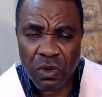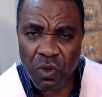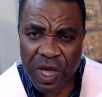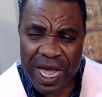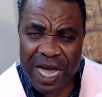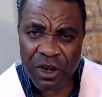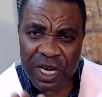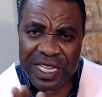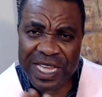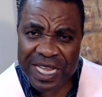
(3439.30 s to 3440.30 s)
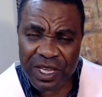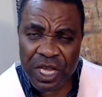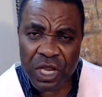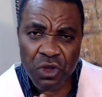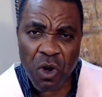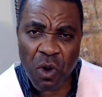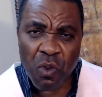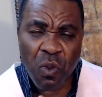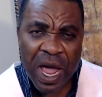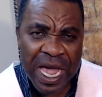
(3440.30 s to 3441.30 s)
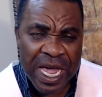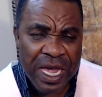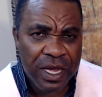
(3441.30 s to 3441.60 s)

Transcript: We are not getting in your way.